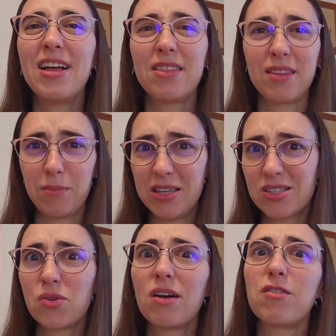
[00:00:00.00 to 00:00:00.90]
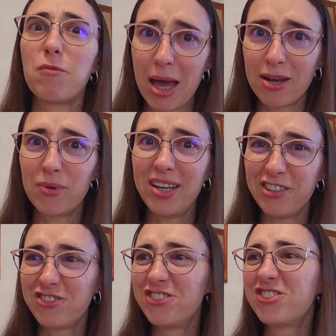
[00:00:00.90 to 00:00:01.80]
That means to have a bad
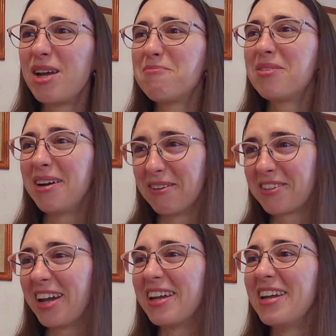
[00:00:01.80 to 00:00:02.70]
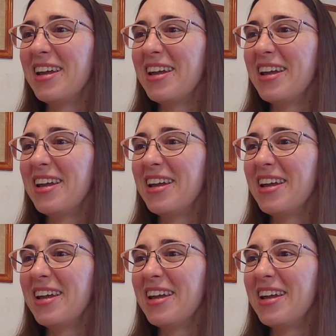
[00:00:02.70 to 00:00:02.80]
relationship. Okay.